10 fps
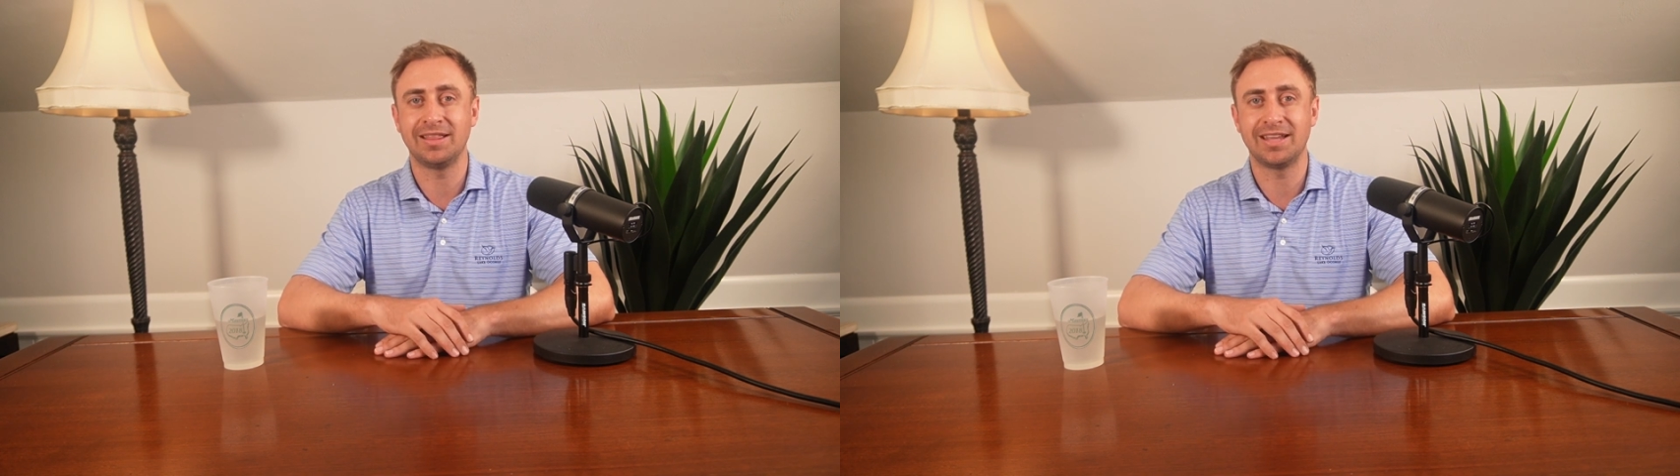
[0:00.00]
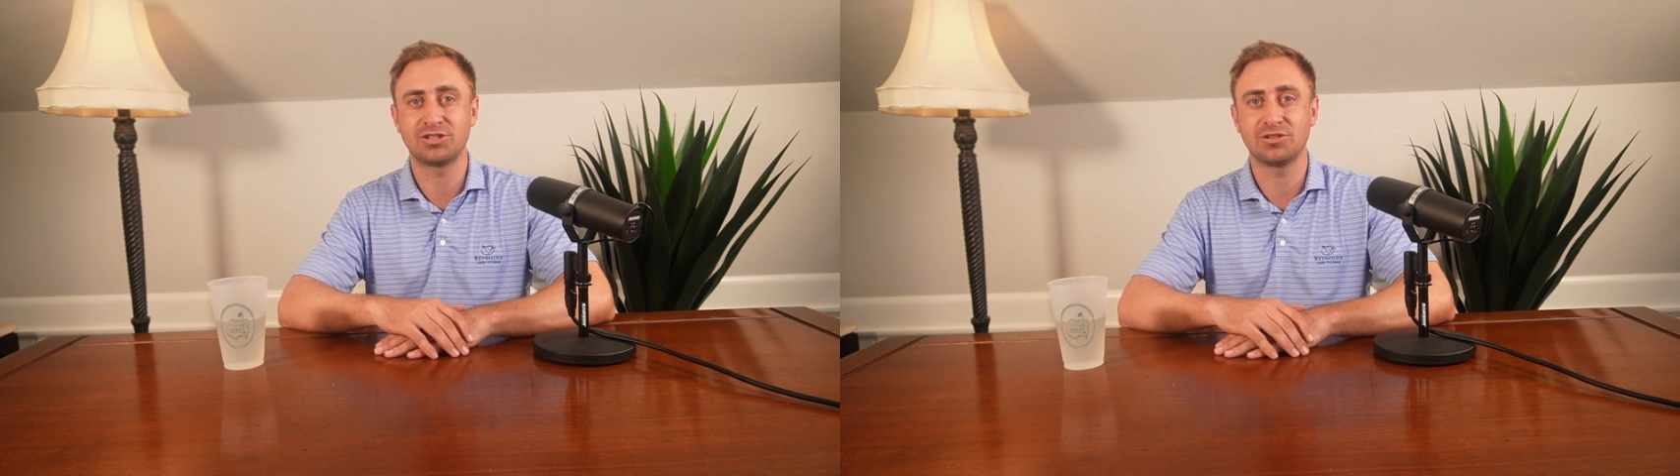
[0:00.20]

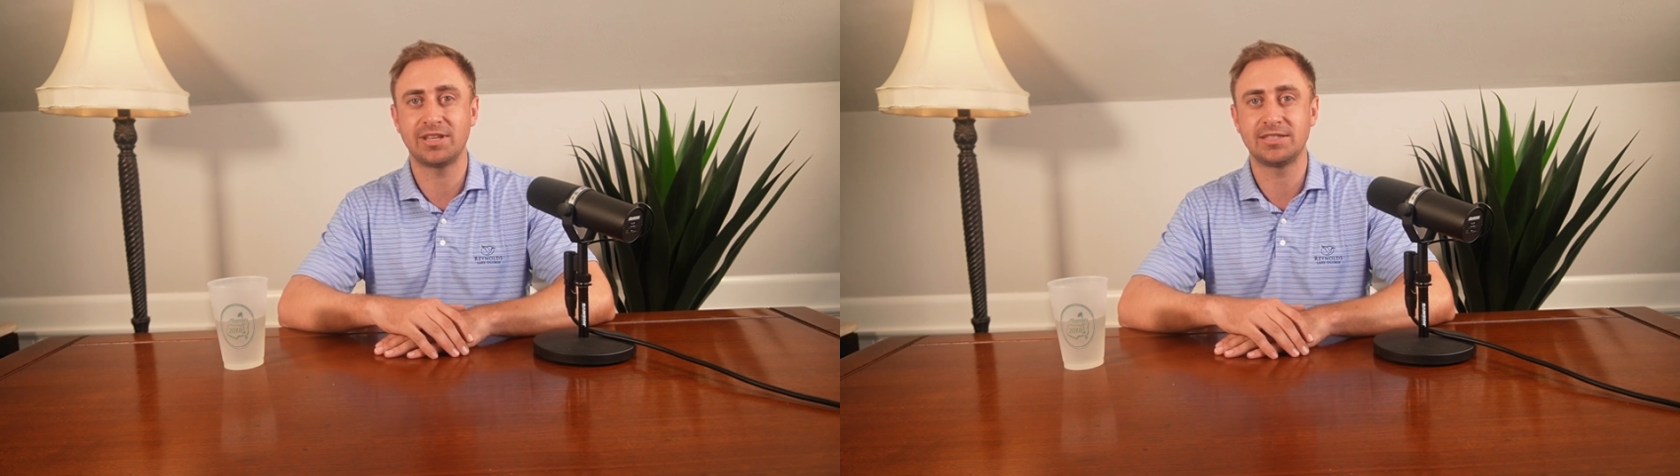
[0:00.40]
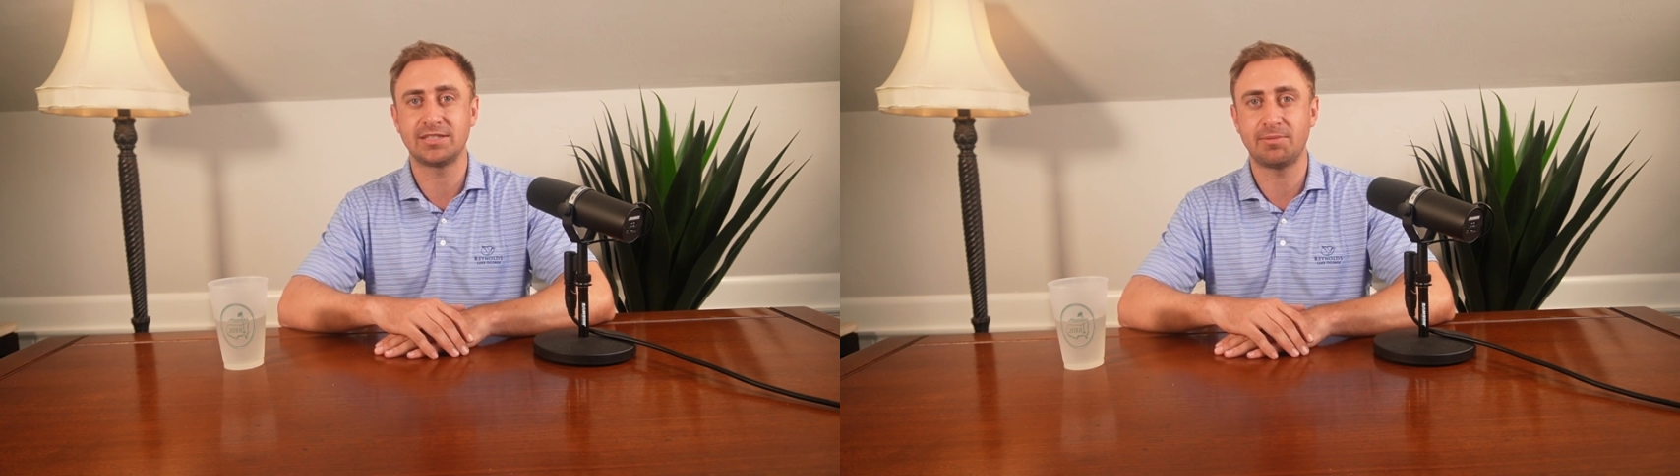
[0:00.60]

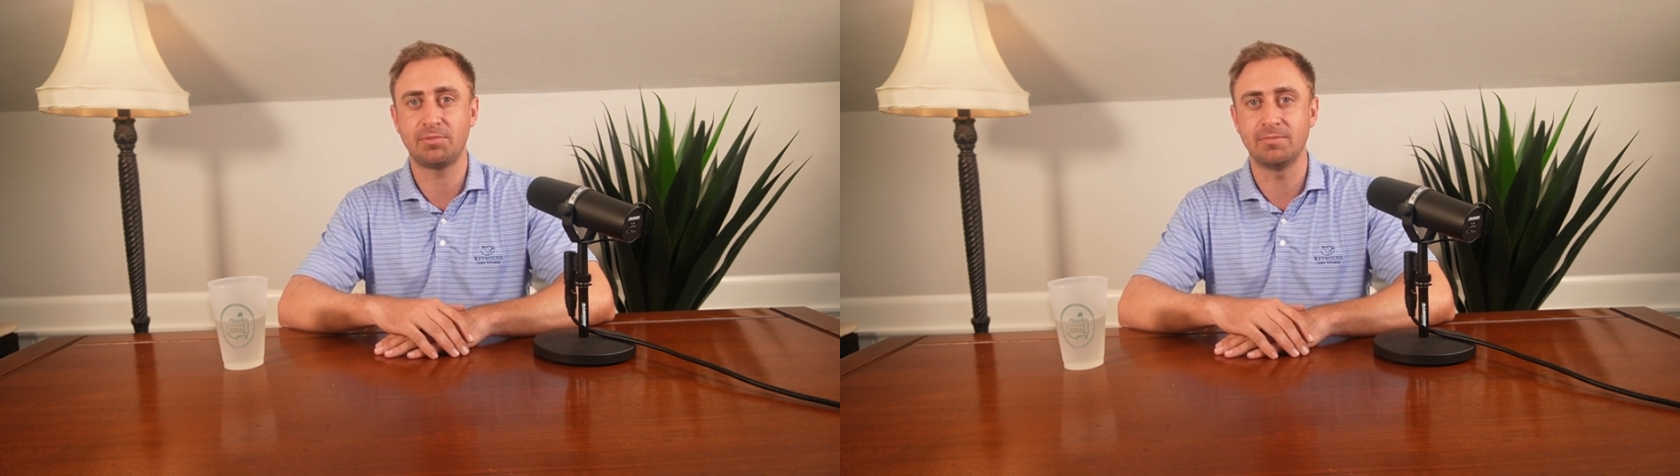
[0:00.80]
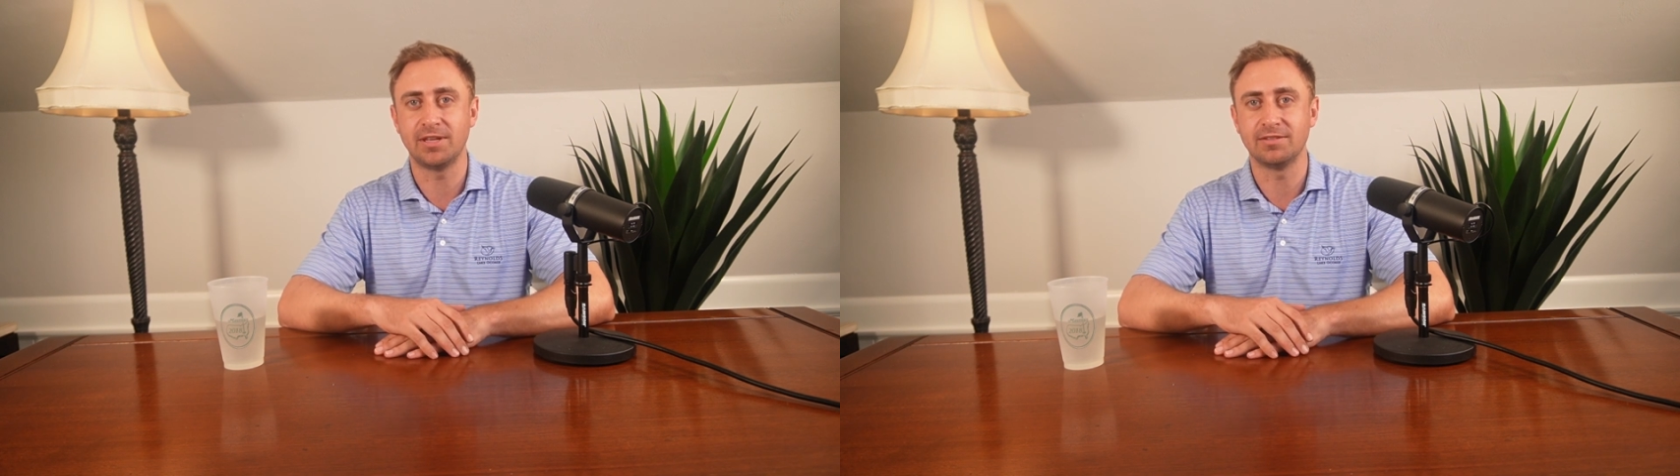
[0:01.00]
electrolyte
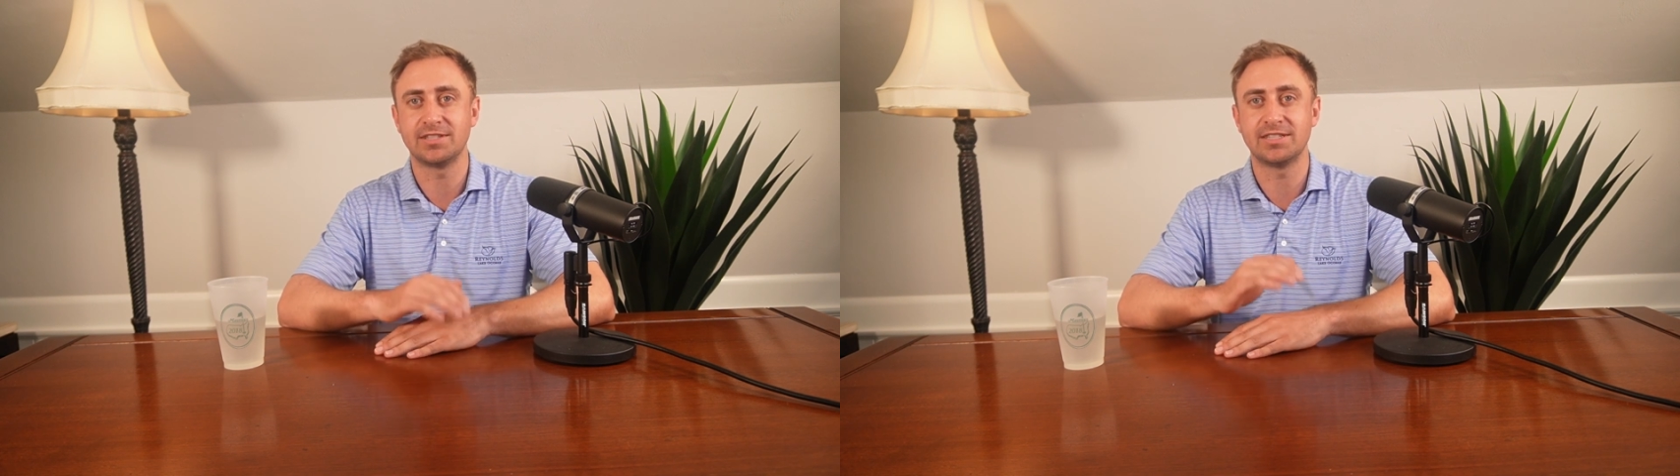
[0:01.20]
supplement